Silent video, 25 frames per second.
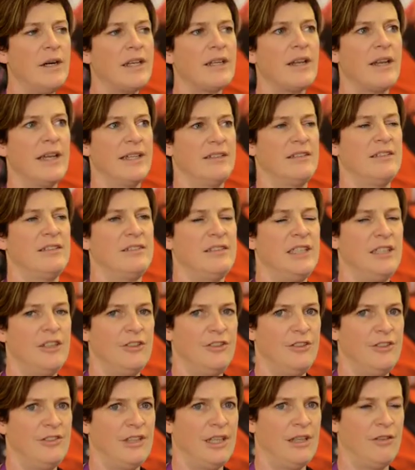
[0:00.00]
I'd like to see the
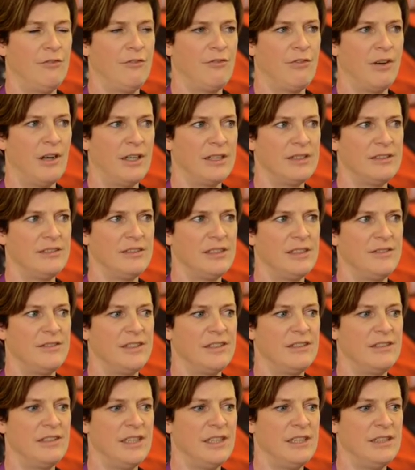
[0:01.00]
New Zealand Fire
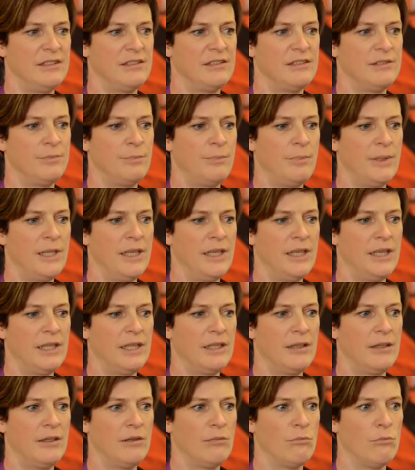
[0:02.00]
Service is
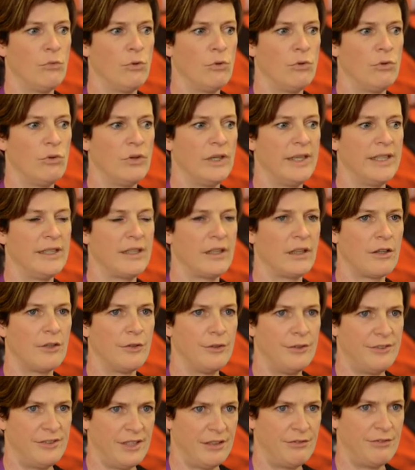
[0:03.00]
being more
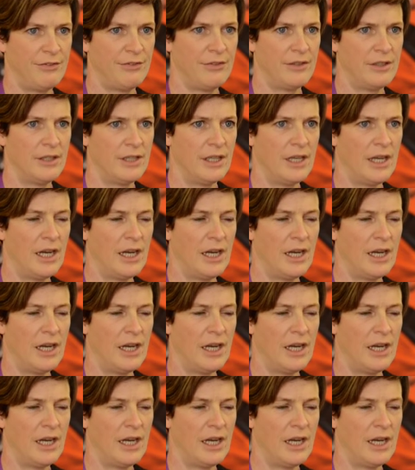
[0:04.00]
inclusive,